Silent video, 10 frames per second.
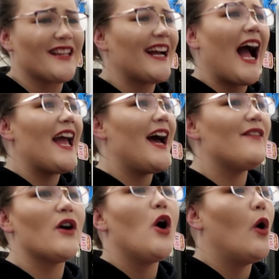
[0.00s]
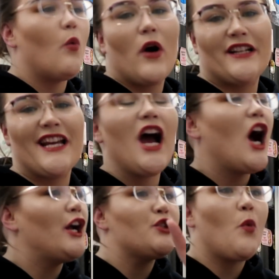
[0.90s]
Like I have what?
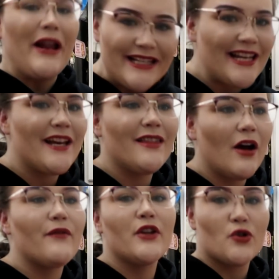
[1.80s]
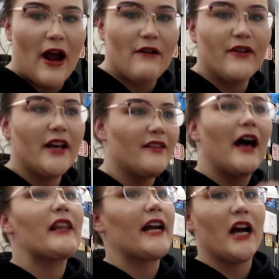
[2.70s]
A 20th of the traffic
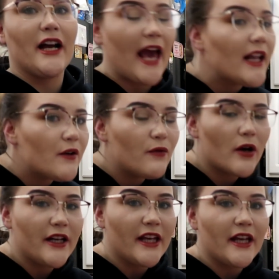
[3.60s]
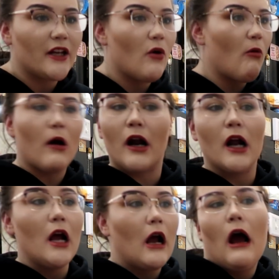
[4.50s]
that like a Californian
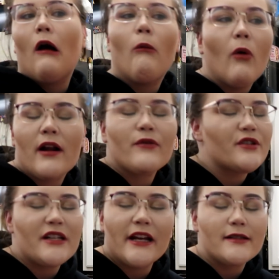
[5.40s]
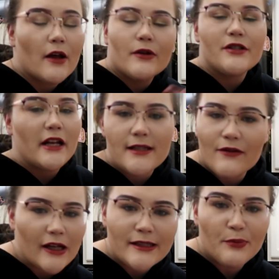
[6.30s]
or whatever states other states
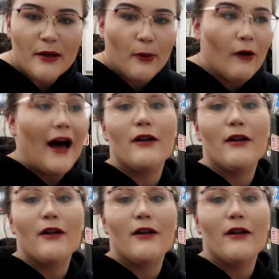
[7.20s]
have lots of people.